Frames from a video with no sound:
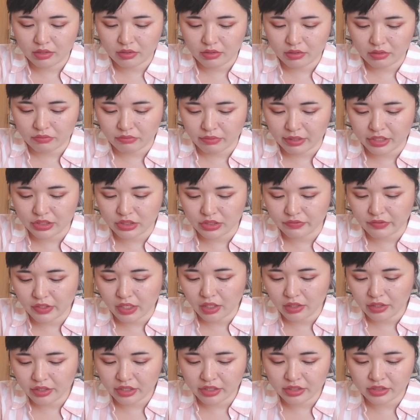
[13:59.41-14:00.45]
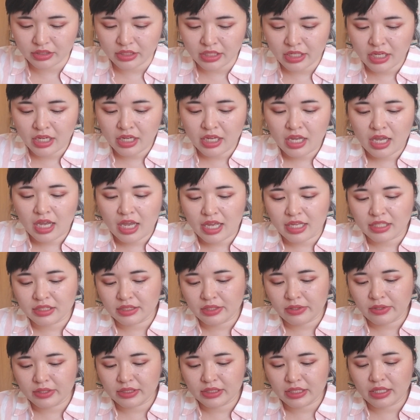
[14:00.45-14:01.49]
a range of colors. And
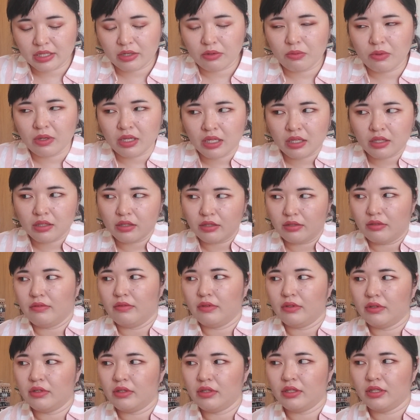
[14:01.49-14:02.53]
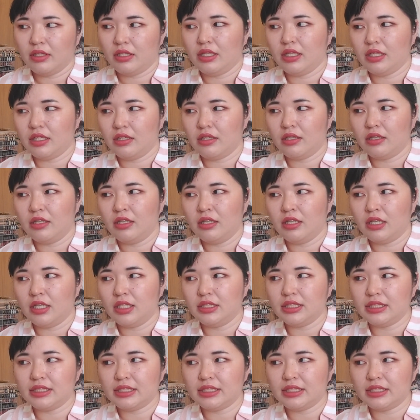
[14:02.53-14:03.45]
so I was like, well, it's a